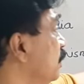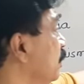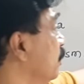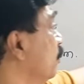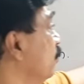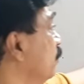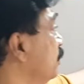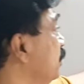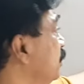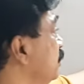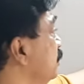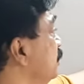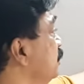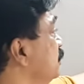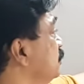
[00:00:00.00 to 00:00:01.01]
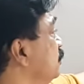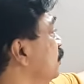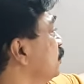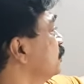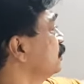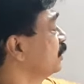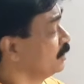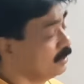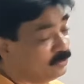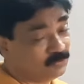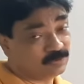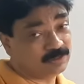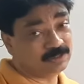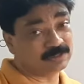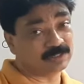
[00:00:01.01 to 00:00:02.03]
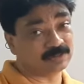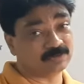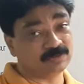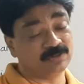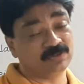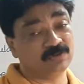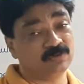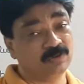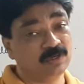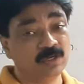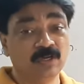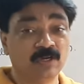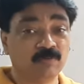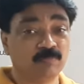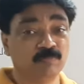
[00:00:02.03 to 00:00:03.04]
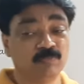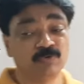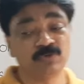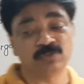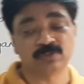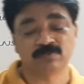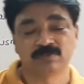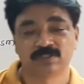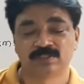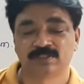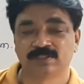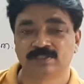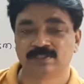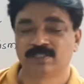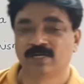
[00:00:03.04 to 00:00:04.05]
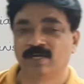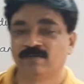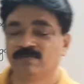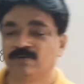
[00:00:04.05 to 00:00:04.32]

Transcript: over here. These dots are nucleus actually. So most of the cells, they have a